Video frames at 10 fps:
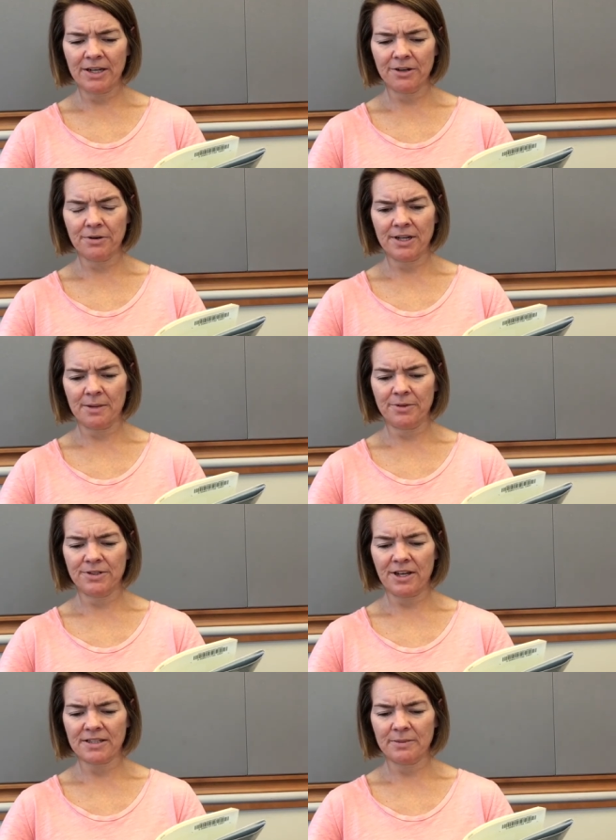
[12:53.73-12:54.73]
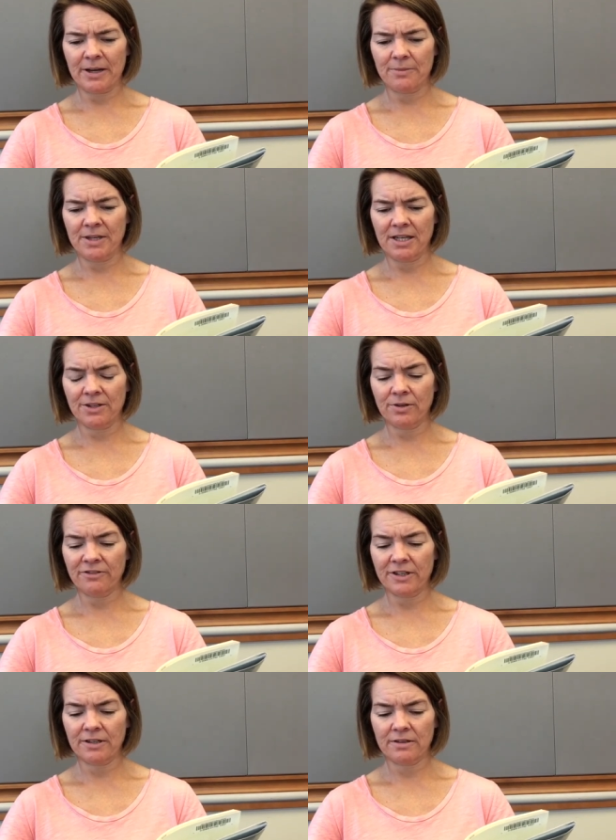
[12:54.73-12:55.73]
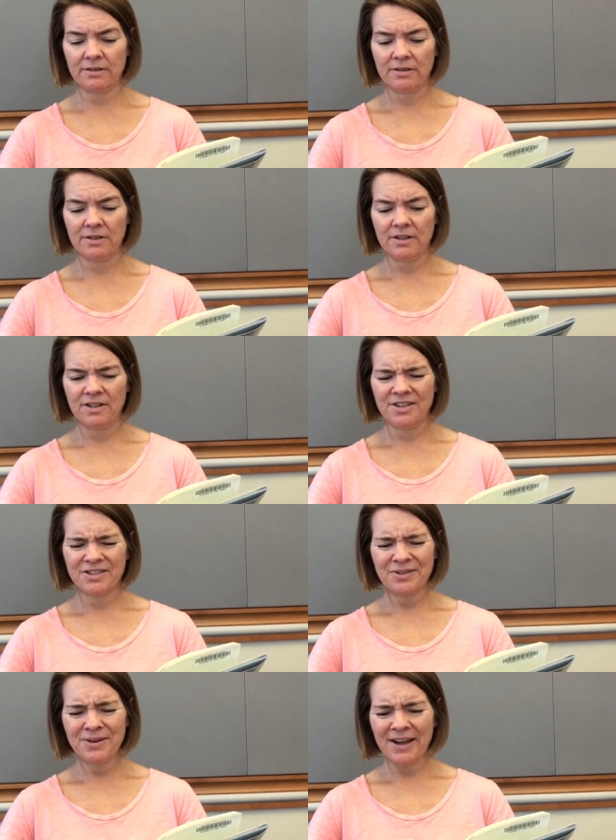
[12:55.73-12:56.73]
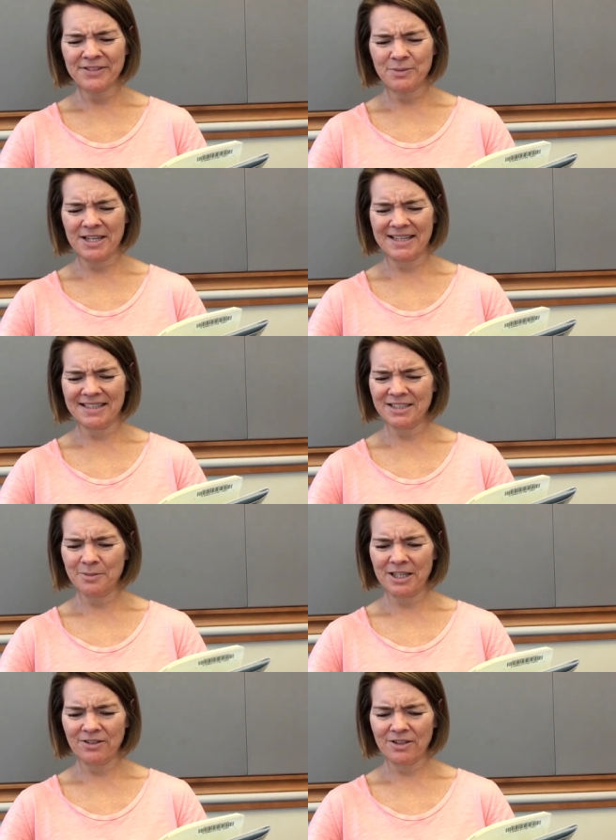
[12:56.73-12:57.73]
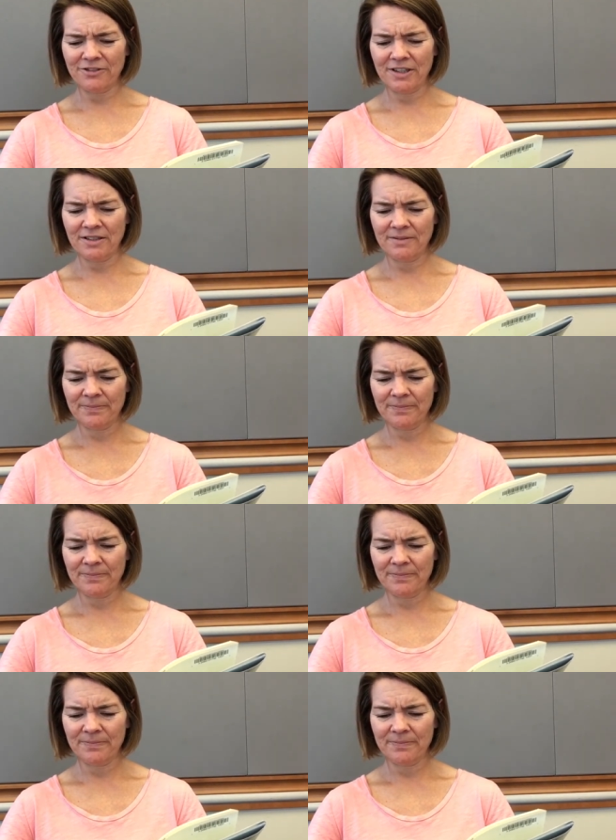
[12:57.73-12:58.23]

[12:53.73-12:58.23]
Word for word: a grown up who talks about being an orphan. Don't you have to be a kid to be an orphan?